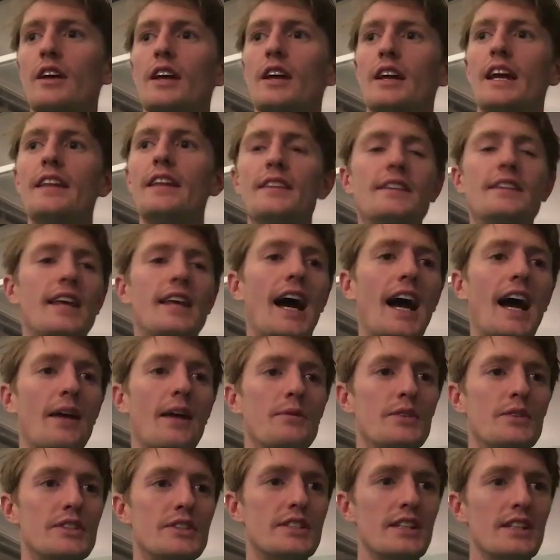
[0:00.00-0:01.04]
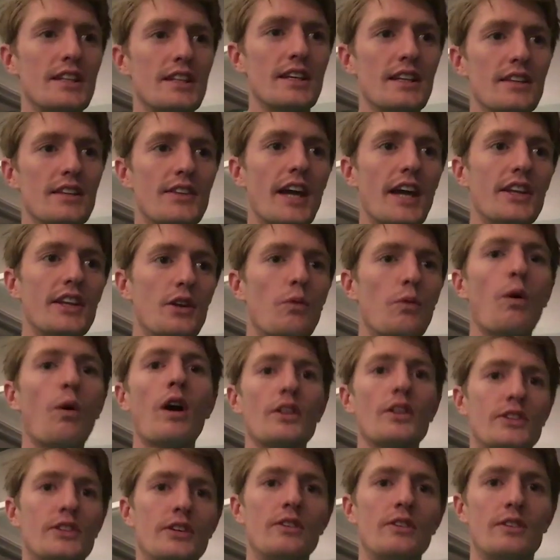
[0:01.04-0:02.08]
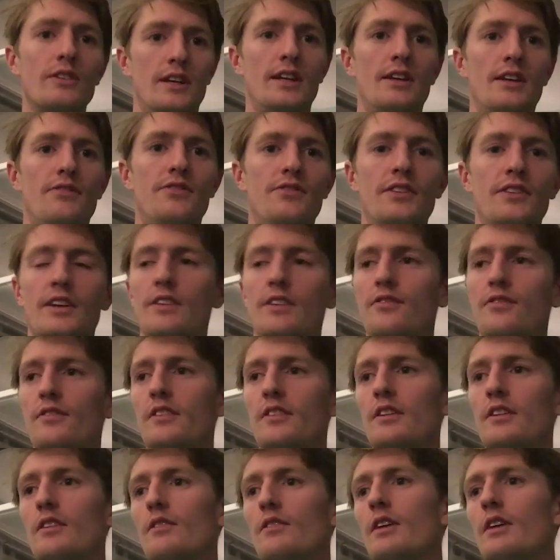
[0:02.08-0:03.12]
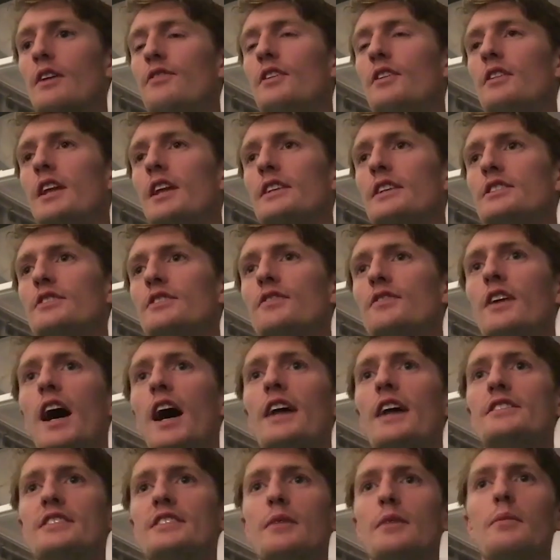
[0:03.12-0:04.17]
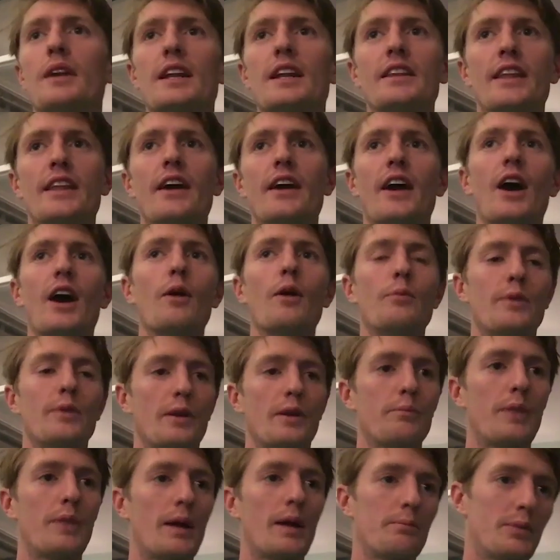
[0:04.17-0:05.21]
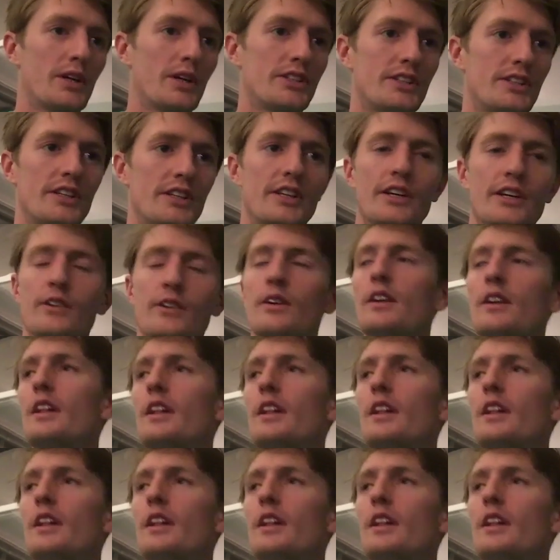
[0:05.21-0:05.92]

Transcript: hit the times that you want to if unless you've got somebody there helping and pushing you.